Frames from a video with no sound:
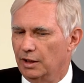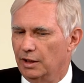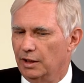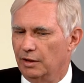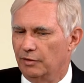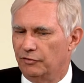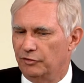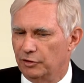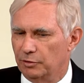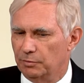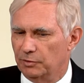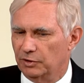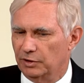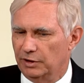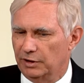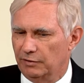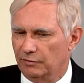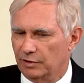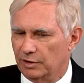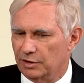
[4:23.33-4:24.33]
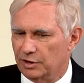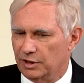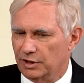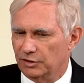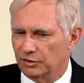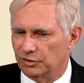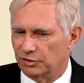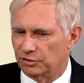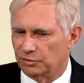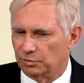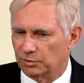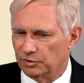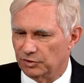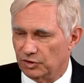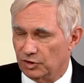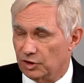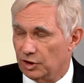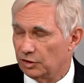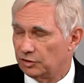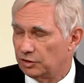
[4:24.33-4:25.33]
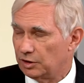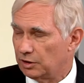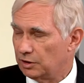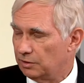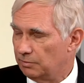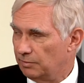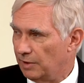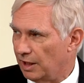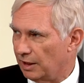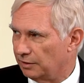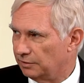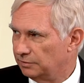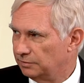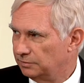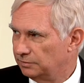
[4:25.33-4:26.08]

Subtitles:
If you believe that Jesus was just a good man,